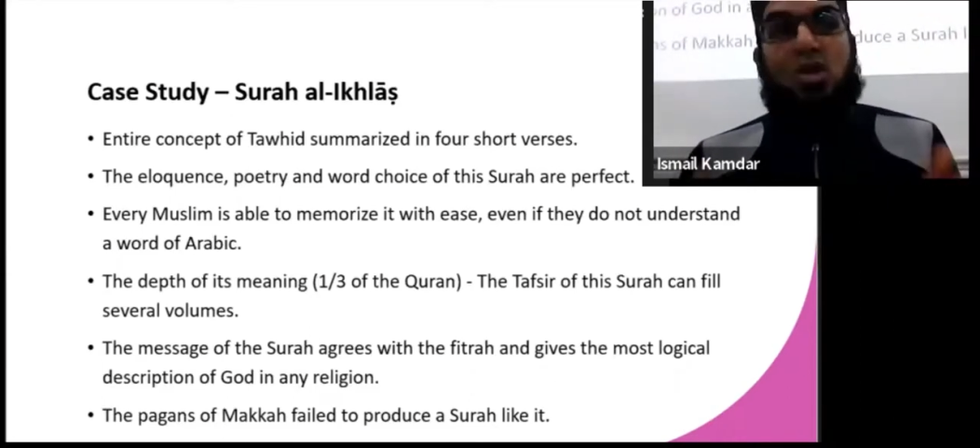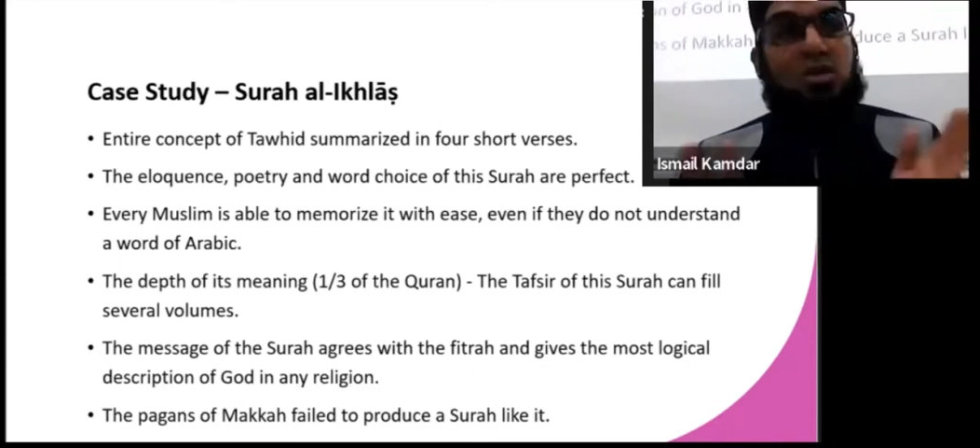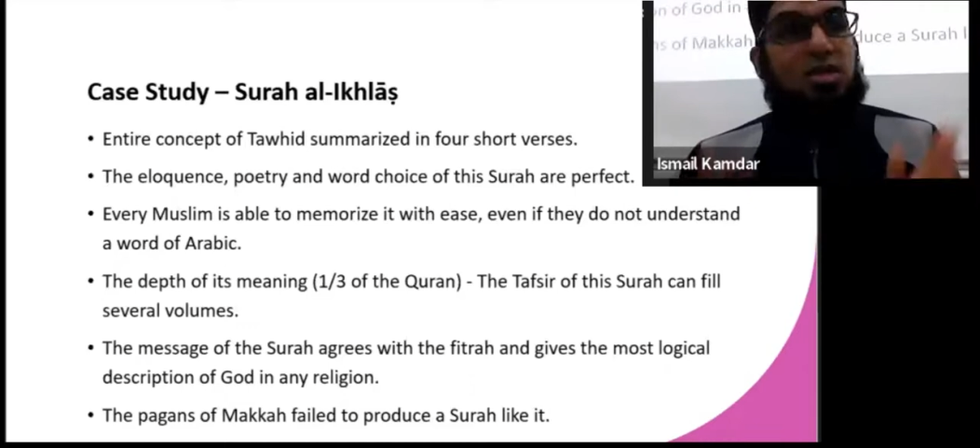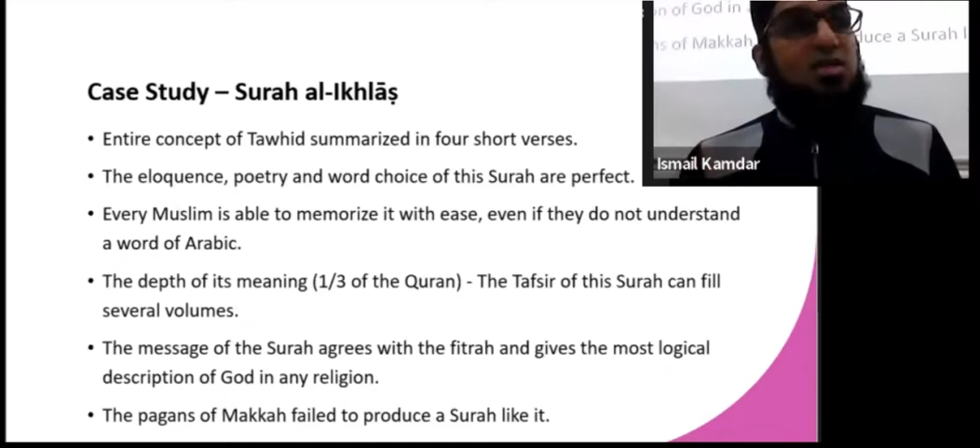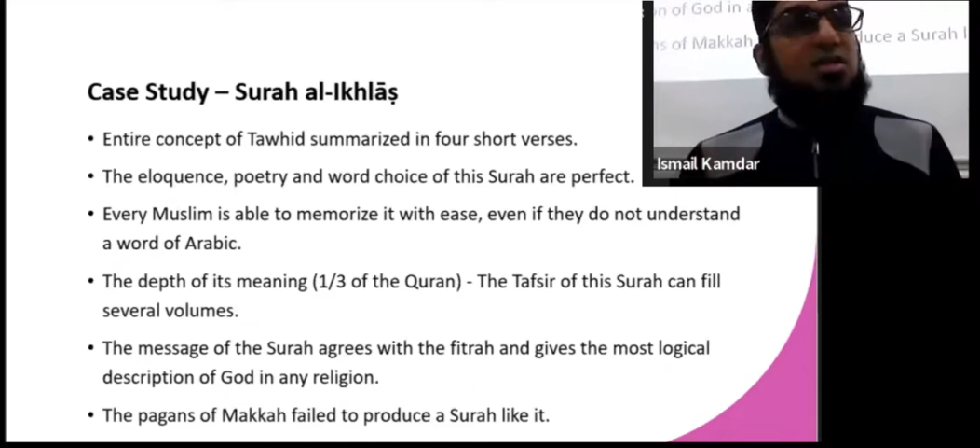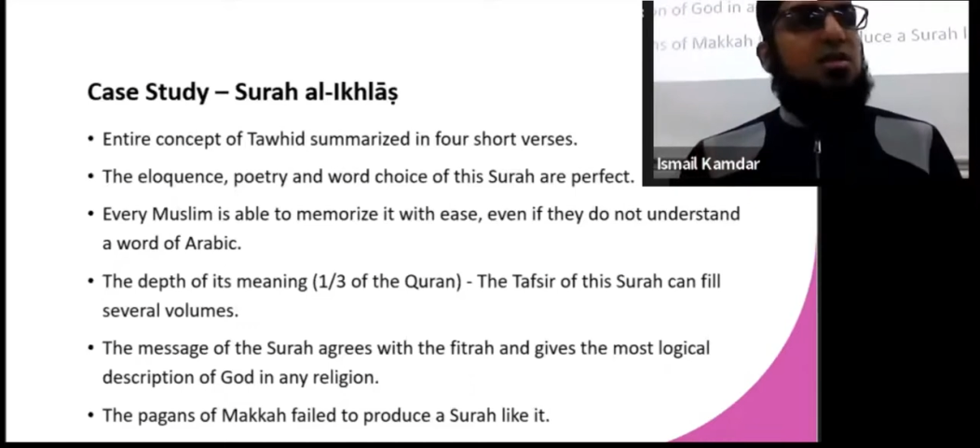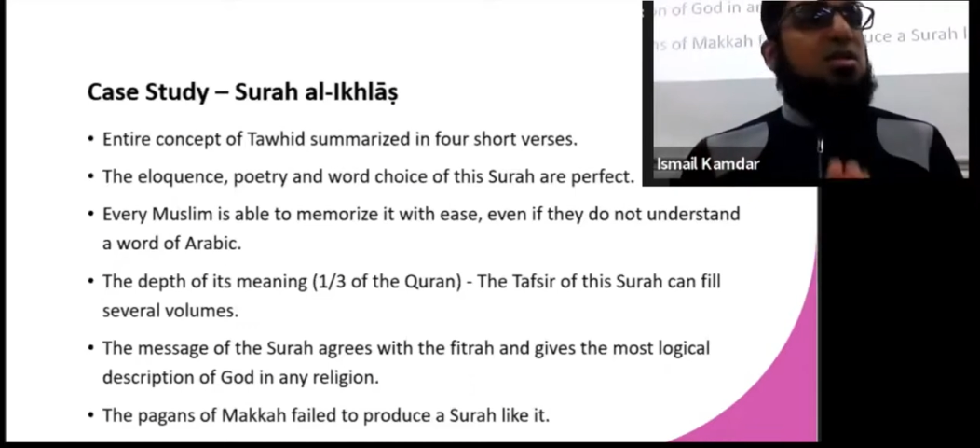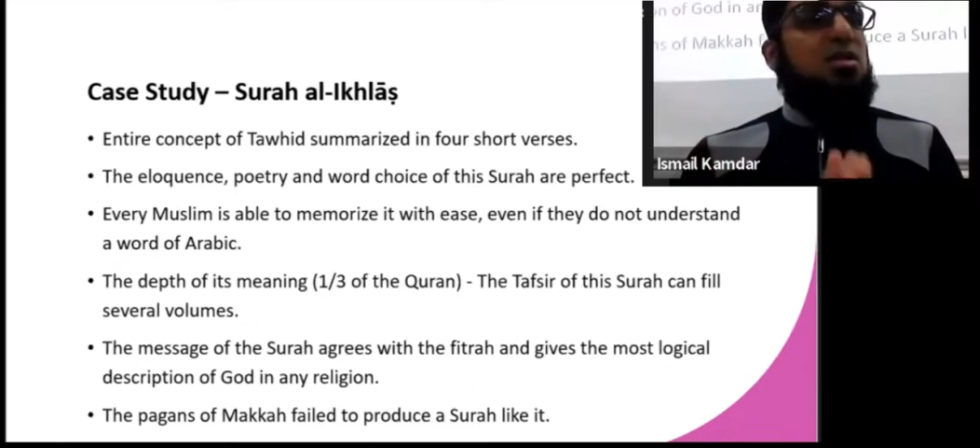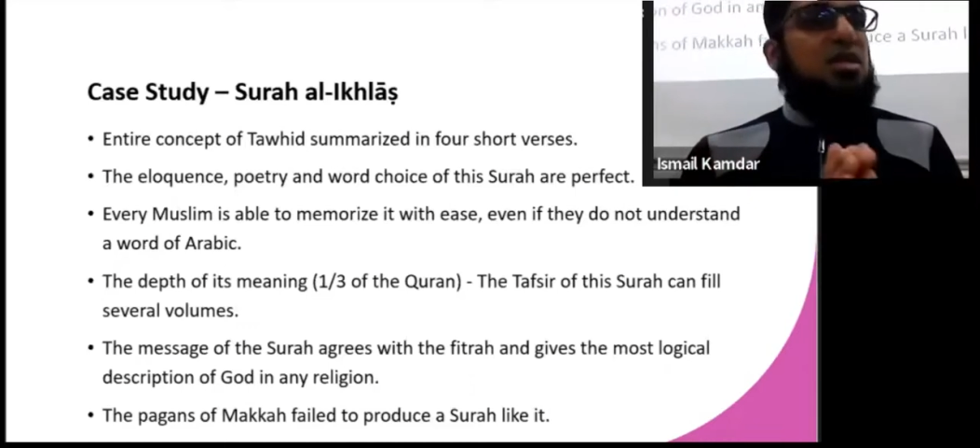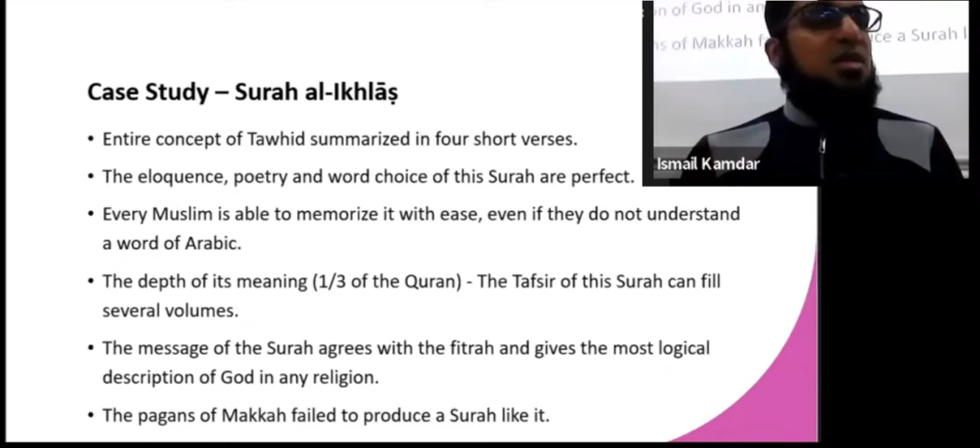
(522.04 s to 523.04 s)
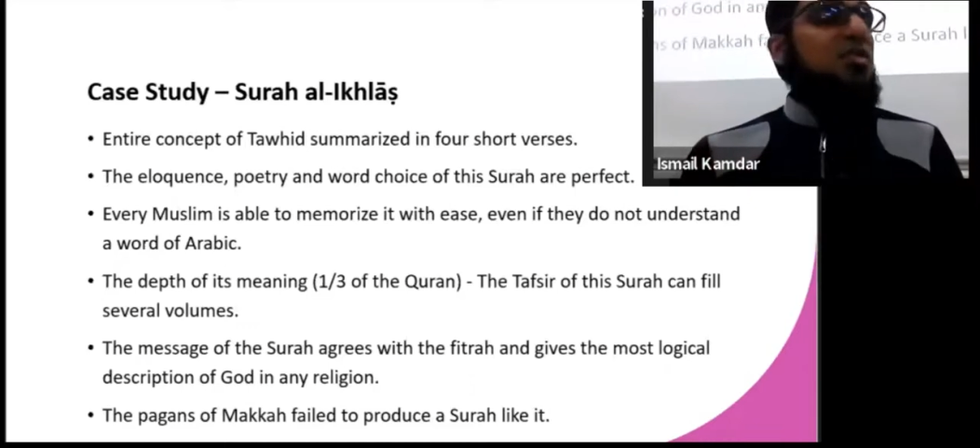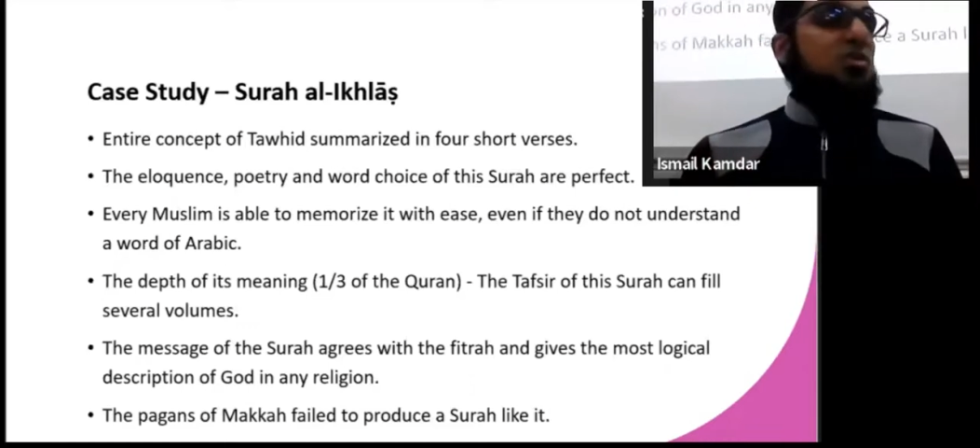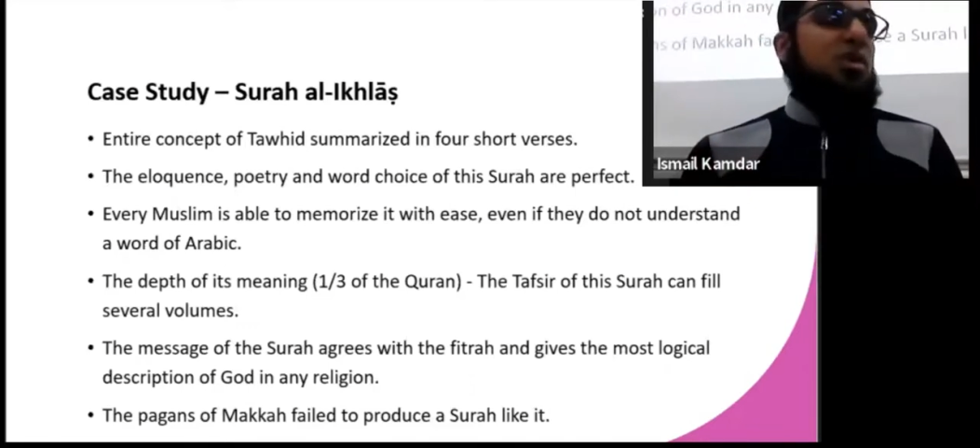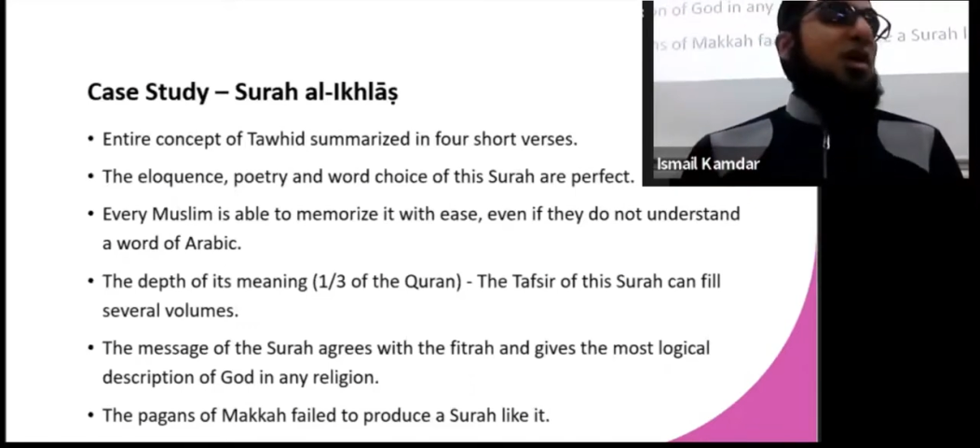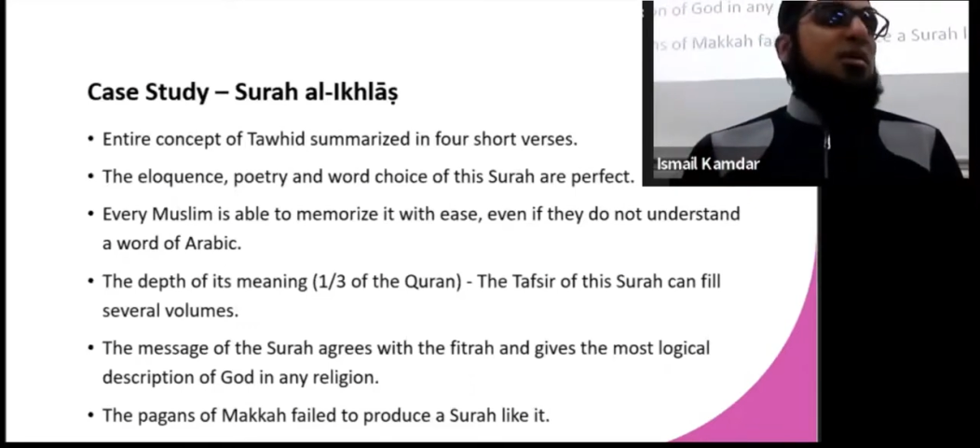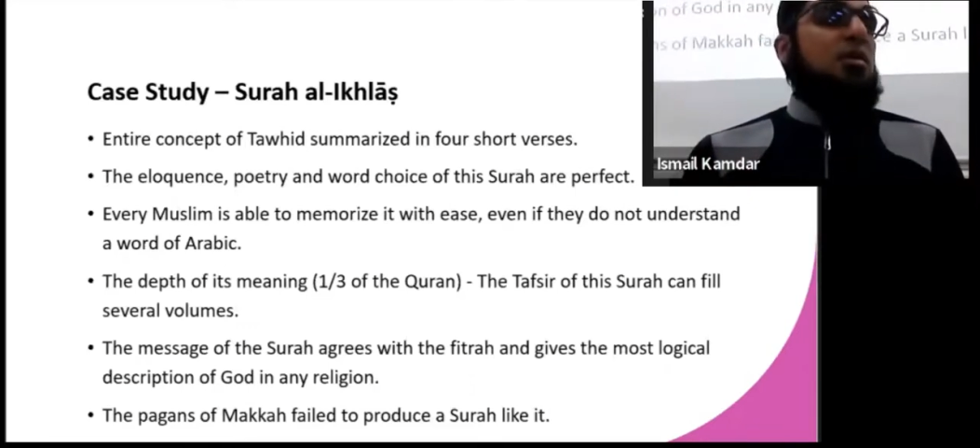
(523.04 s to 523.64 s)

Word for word: They didn't even try.